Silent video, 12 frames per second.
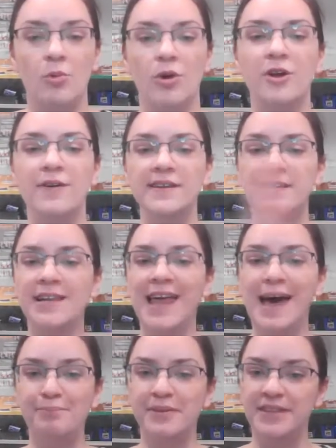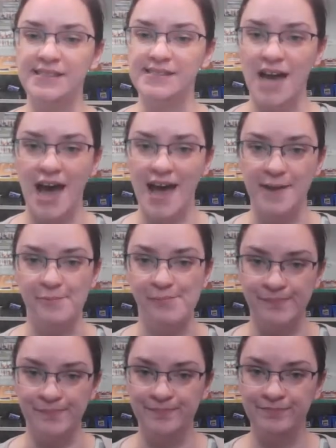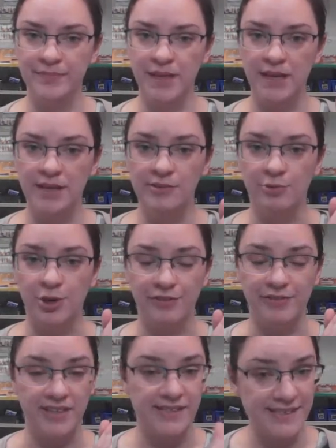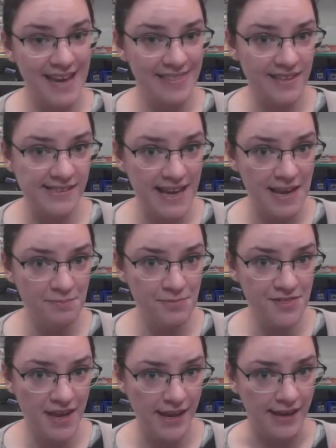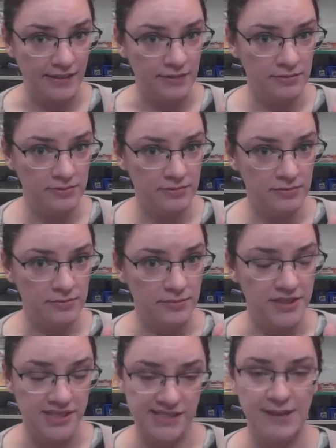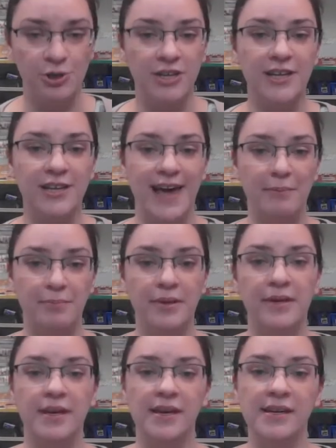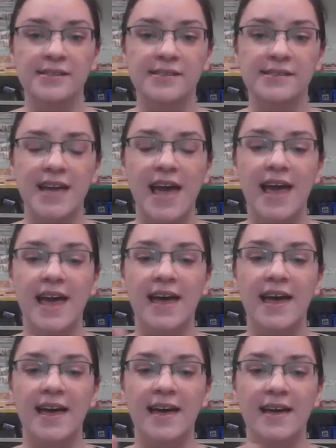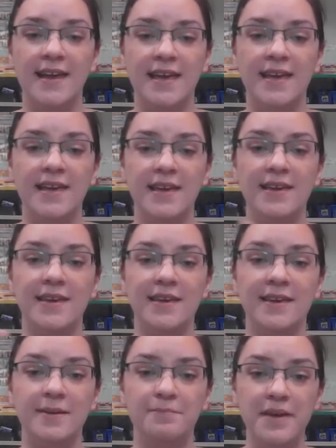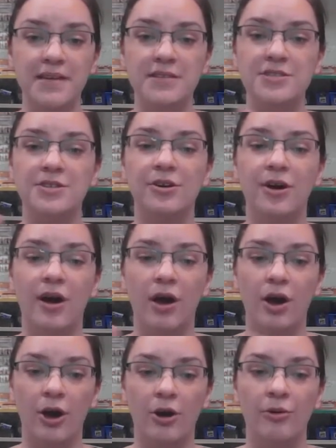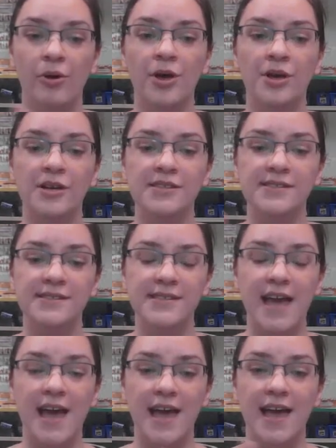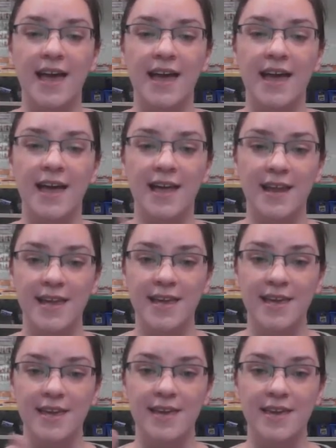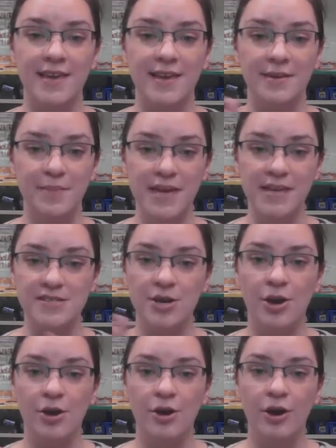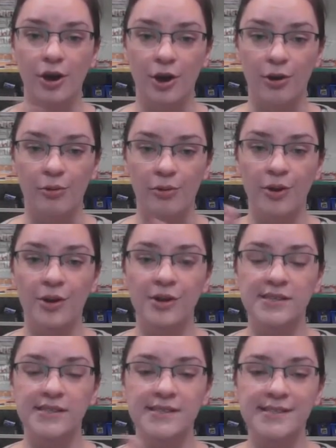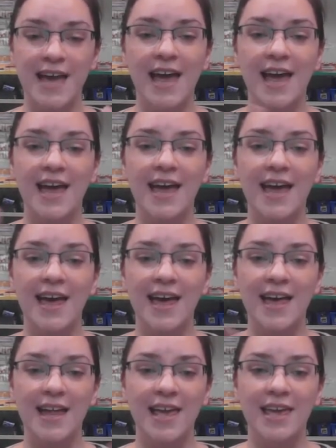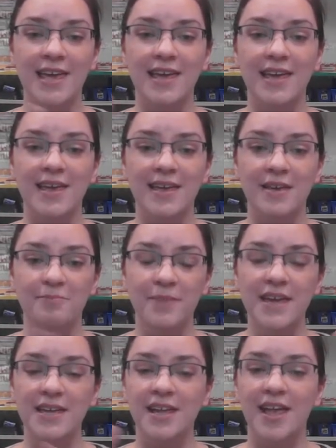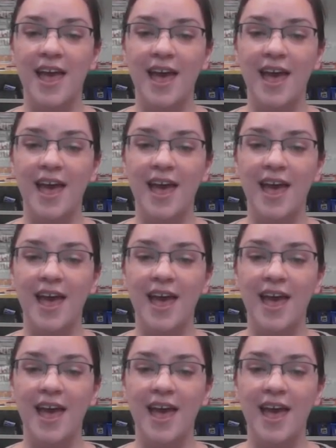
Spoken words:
We're going to clap this time. We're going to say the same thing. This time we're going to clap. Steady beat. Oh, steady beat. Oh, steady beat.